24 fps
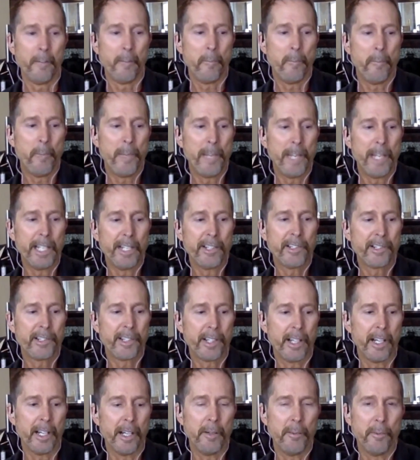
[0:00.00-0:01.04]
base.
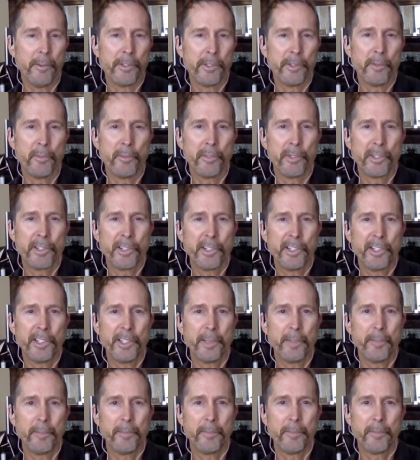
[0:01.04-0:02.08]
It was a Mercy
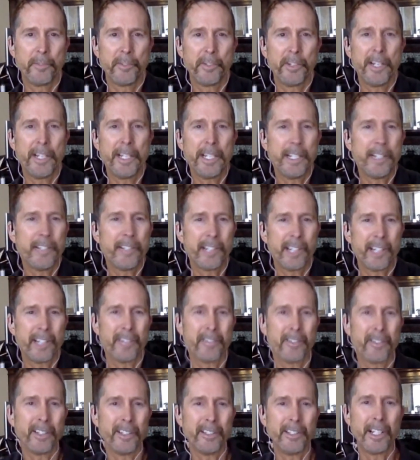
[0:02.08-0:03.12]
Ship training
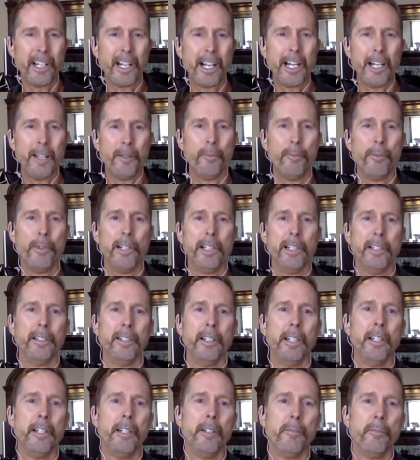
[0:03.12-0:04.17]
center at the time when
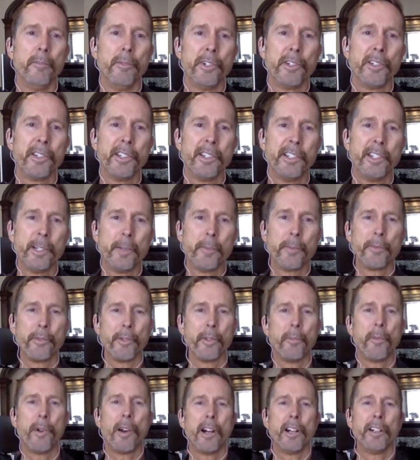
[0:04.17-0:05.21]
Mercy Ships
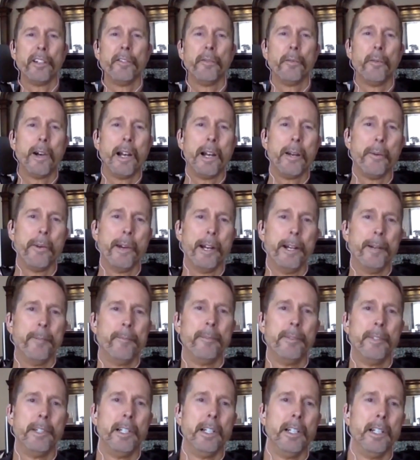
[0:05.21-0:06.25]
was part of
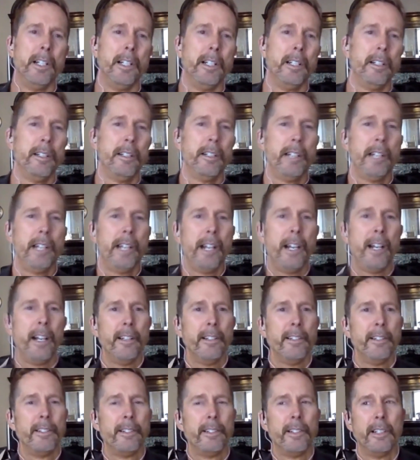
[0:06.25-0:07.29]
YWAM.
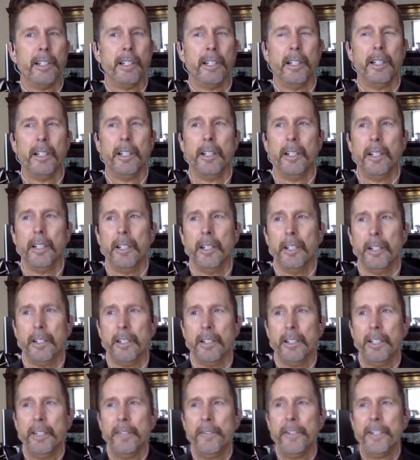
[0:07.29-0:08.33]
And
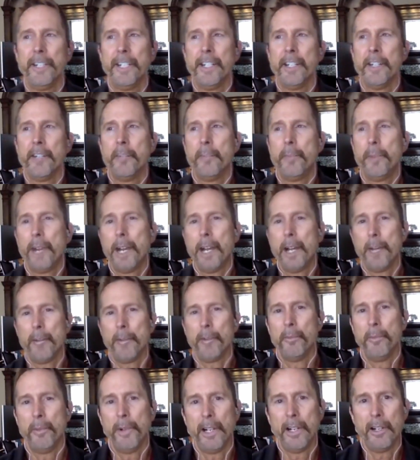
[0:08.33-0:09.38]
living in the
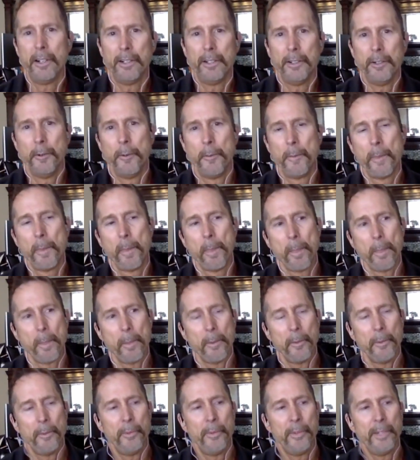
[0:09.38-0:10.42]
Bible Belt,
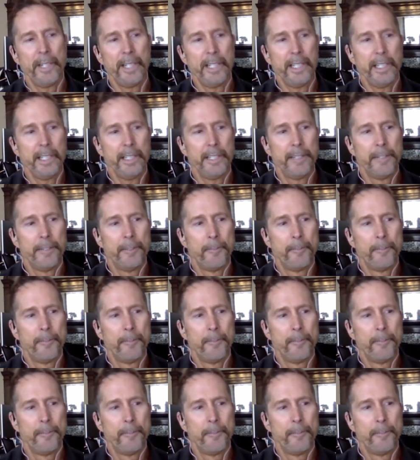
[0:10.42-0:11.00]
I